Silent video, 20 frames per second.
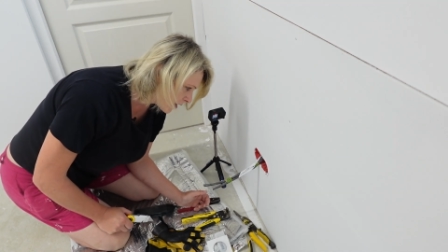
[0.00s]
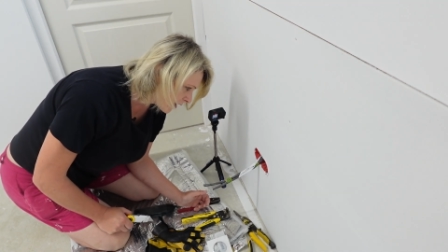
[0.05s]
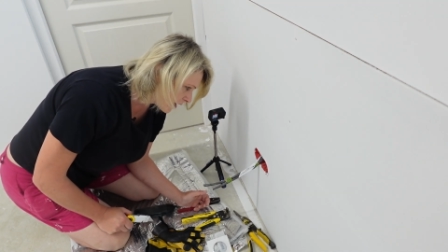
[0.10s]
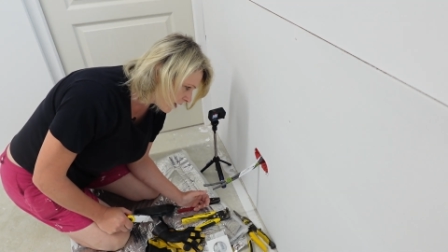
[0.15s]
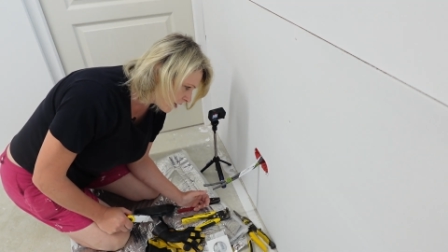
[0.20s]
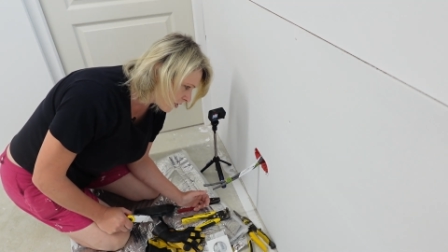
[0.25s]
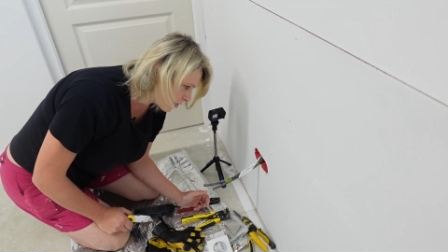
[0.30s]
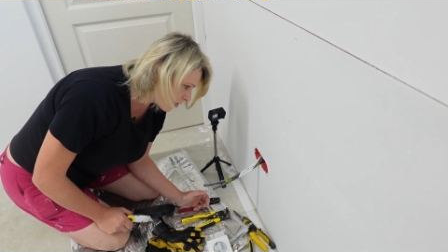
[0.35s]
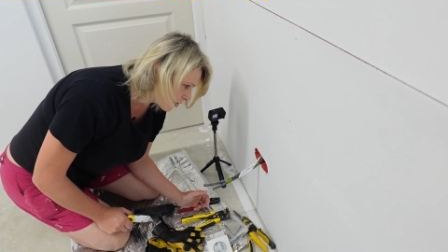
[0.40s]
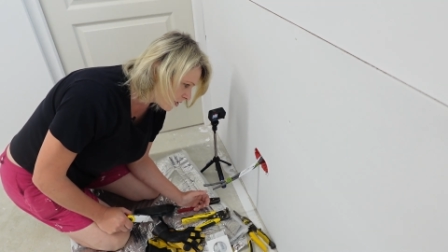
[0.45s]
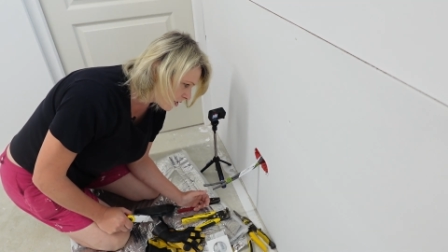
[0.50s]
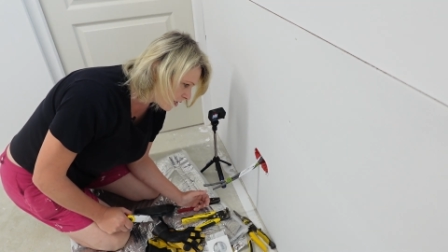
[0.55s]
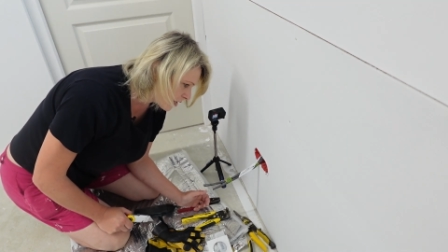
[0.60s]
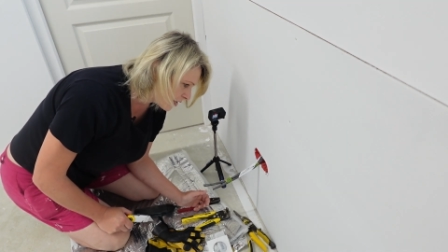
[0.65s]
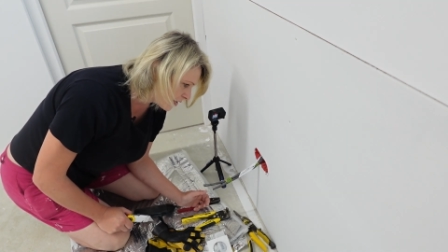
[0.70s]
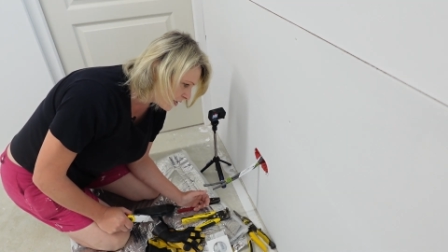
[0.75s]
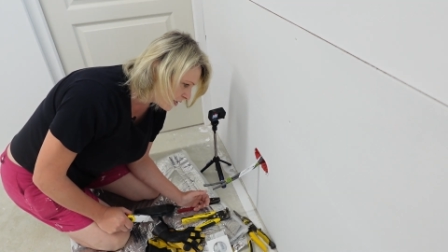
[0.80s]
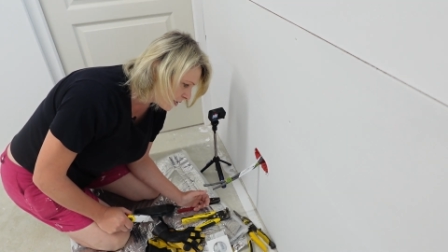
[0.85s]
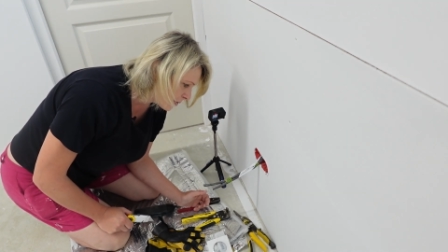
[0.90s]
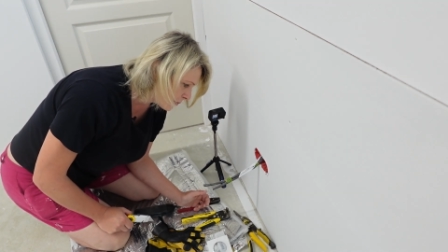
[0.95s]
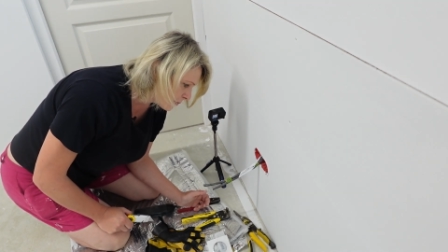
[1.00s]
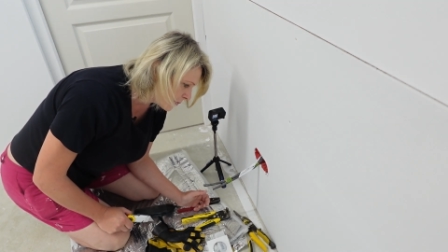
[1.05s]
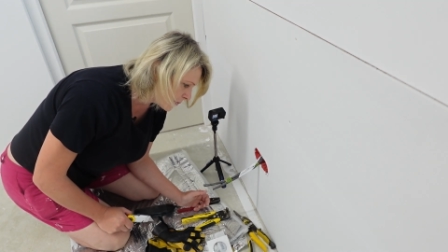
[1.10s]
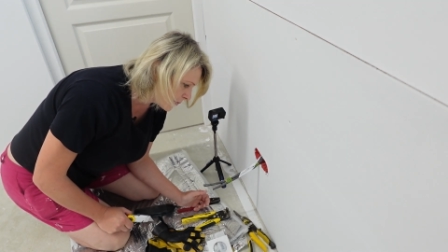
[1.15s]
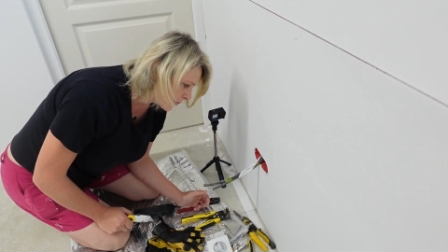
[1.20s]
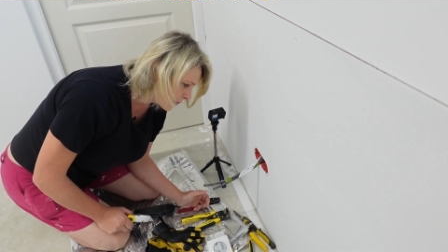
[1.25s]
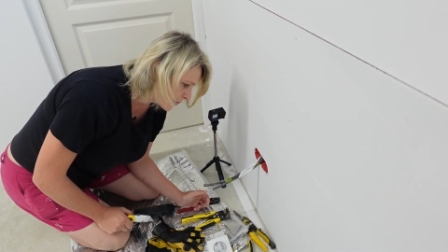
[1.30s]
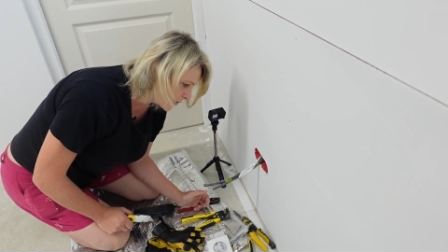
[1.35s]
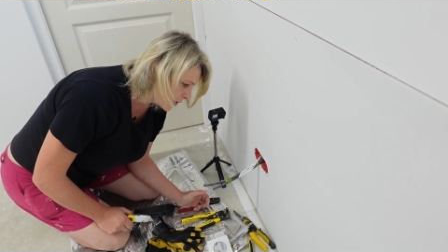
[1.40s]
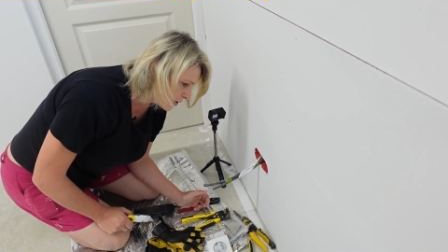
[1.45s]
here,
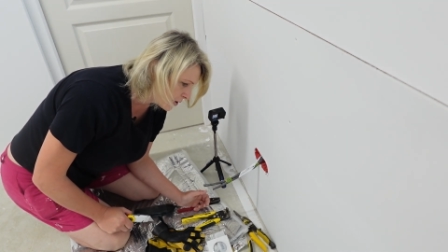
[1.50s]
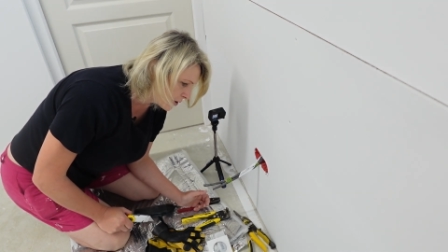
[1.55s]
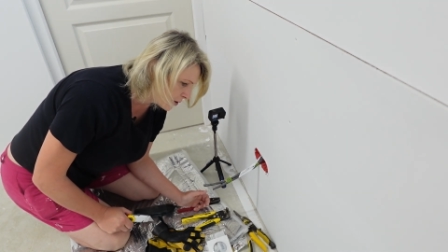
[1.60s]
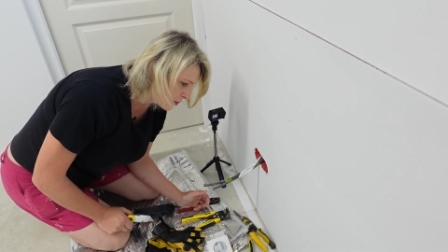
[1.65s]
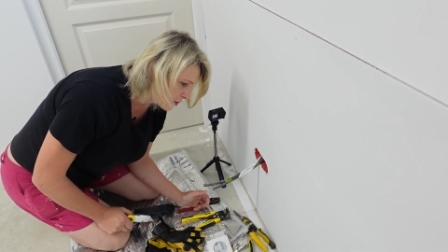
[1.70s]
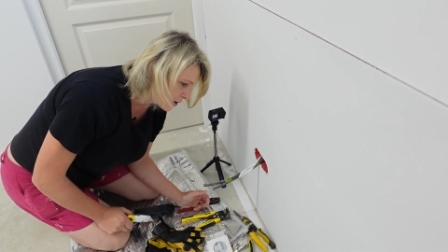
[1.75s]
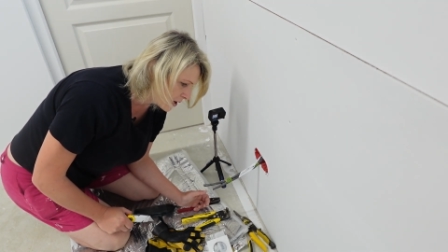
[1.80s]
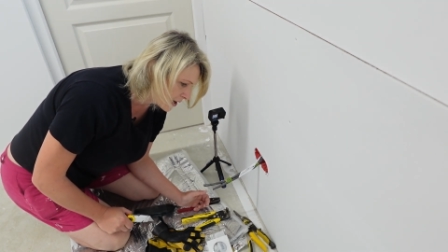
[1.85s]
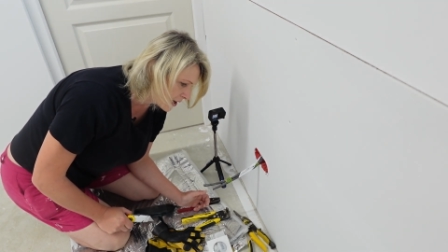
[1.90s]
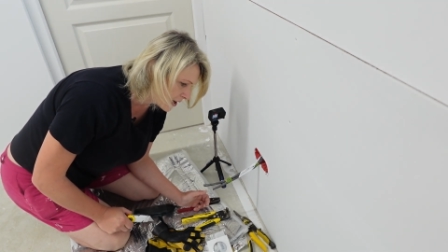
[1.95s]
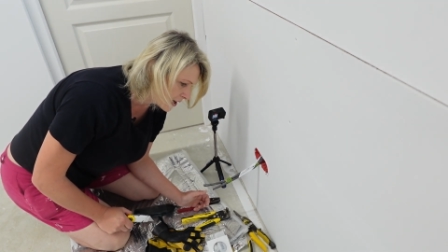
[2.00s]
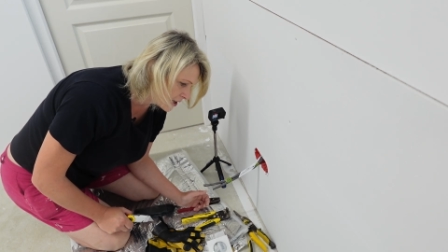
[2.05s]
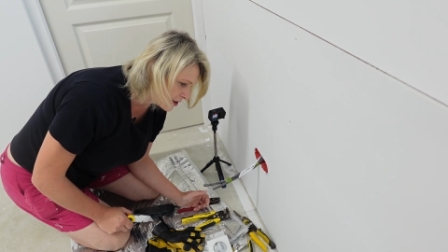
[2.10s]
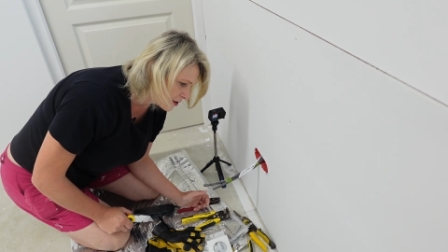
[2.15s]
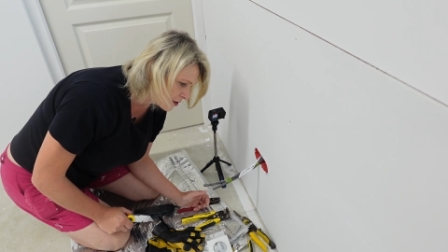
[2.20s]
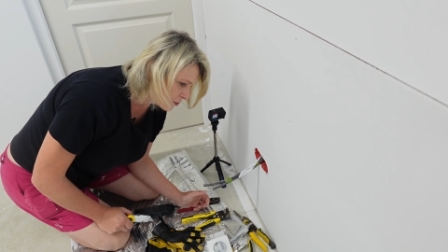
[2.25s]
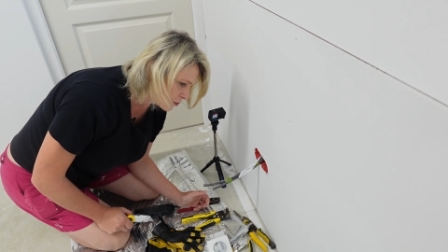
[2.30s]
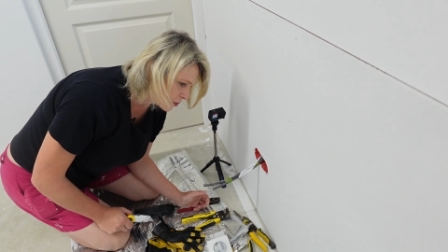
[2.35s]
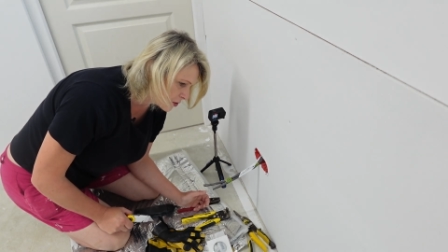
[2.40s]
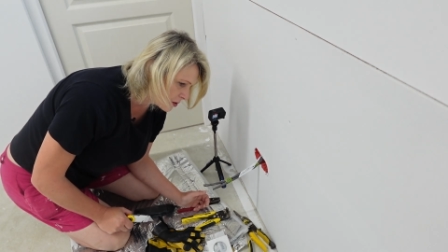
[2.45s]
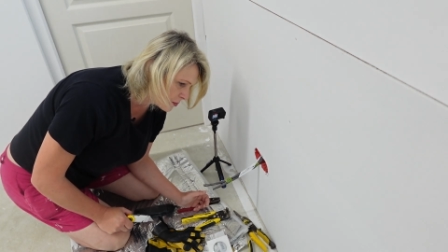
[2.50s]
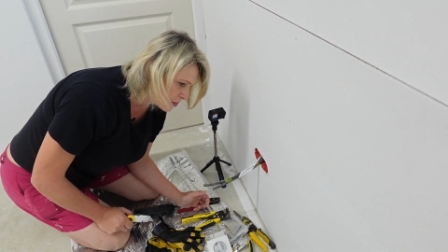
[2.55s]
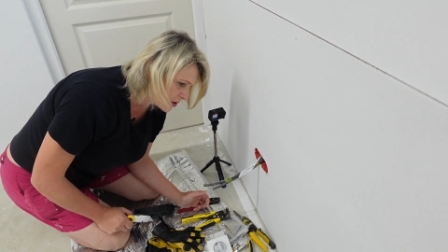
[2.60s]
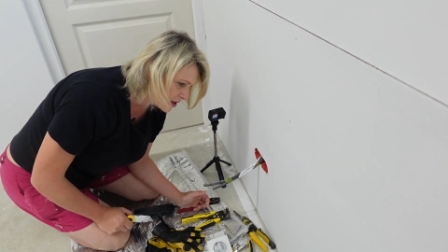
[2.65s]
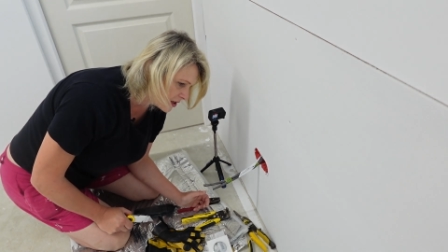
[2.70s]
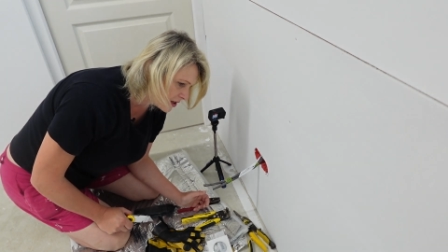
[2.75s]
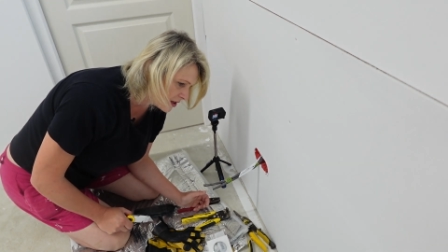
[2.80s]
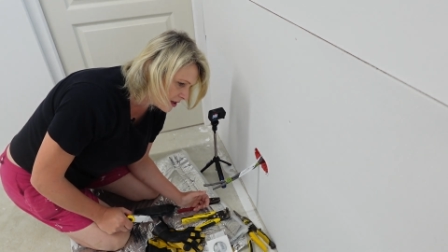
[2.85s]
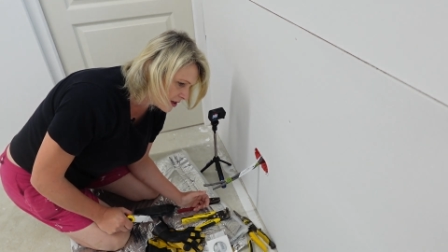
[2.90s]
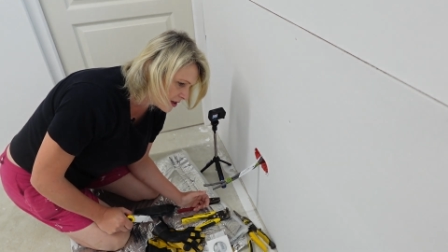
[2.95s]
um, you know, I, I don't want to
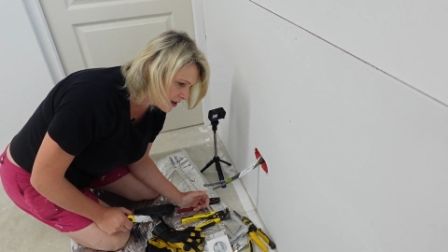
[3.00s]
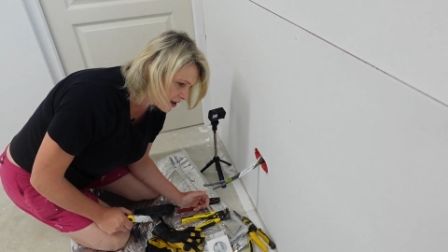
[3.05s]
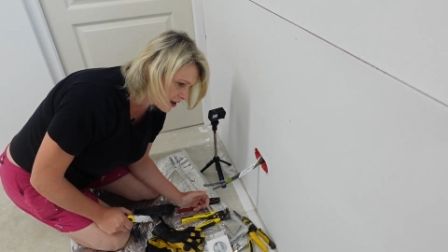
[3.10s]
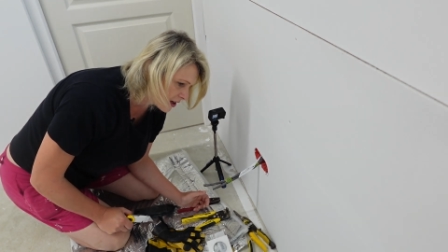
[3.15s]
be,